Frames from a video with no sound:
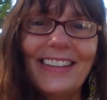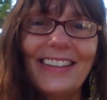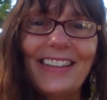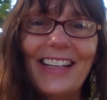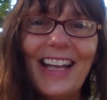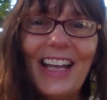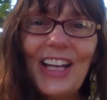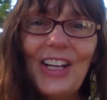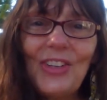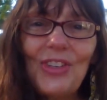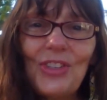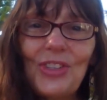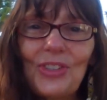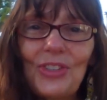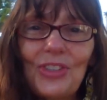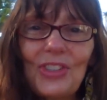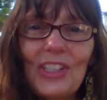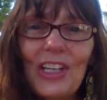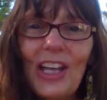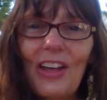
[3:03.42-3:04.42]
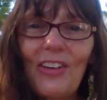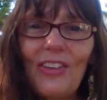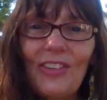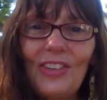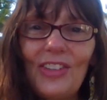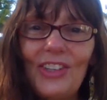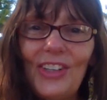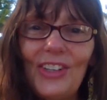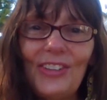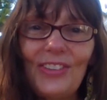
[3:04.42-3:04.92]
The angels are
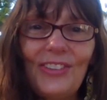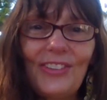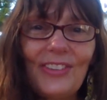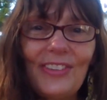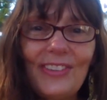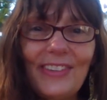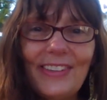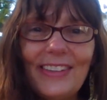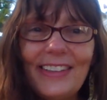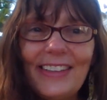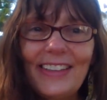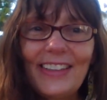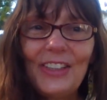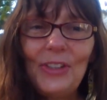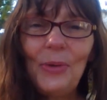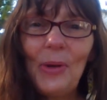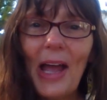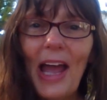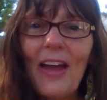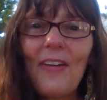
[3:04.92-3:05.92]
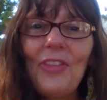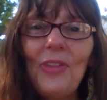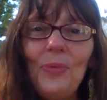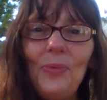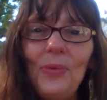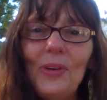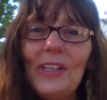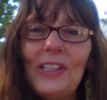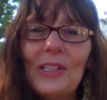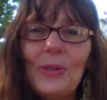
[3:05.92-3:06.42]
telling you, you have the
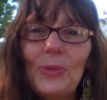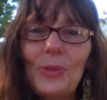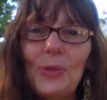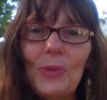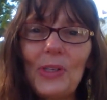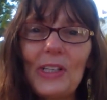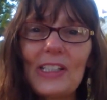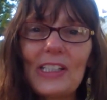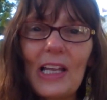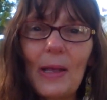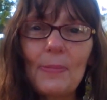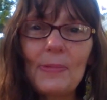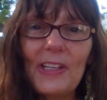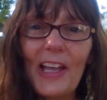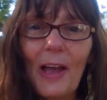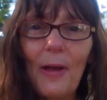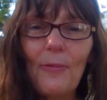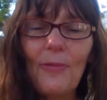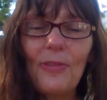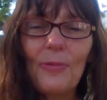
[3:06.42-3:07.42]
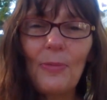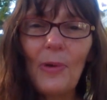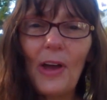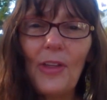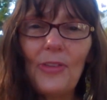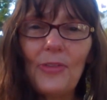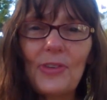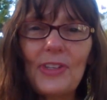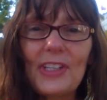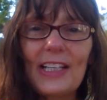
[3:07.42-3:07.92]
wisdom to accept help from
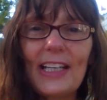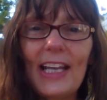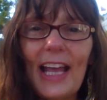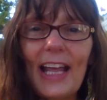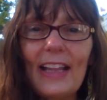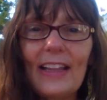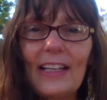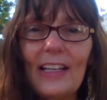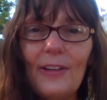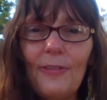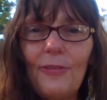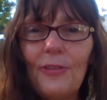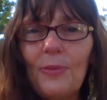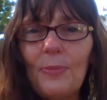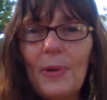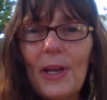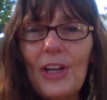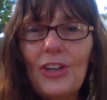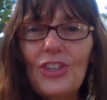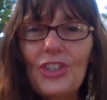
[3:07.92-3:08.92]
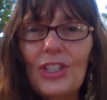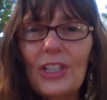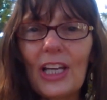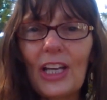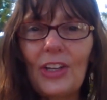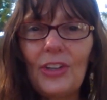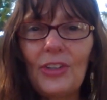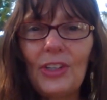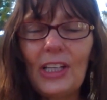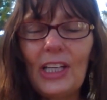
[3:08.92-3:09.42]
others. Get the information
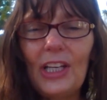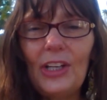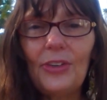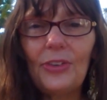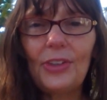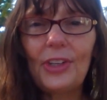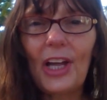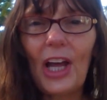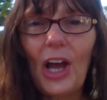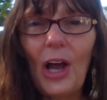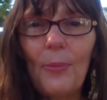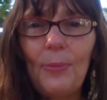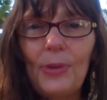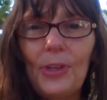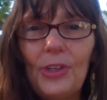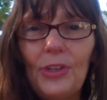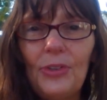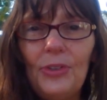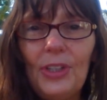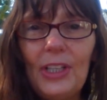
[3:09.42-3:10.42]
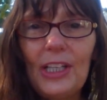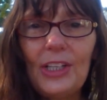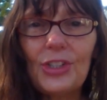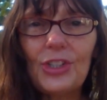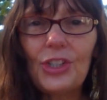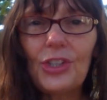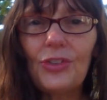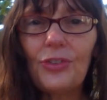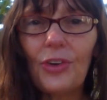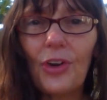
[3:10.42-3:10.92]
that you need or the help that you need
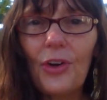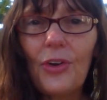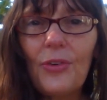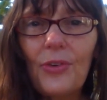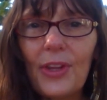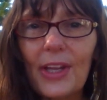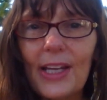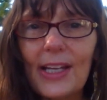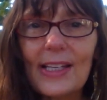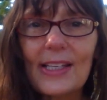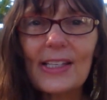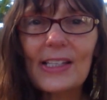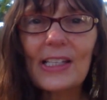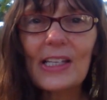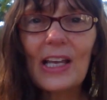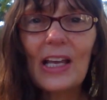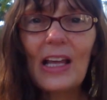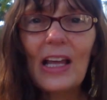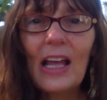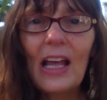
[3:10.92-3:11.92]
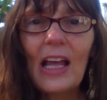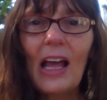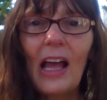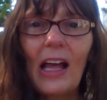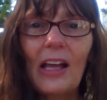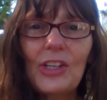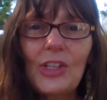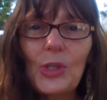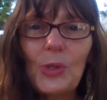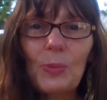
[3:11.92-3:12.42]
to grow
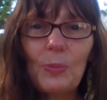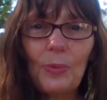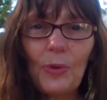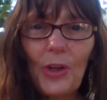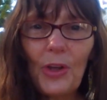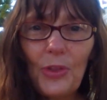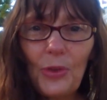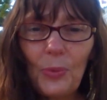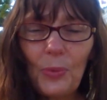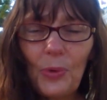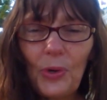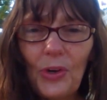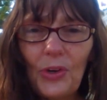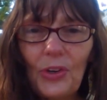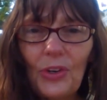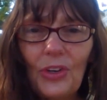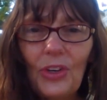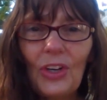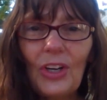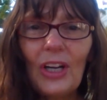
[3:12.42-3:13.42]
this. Spread the word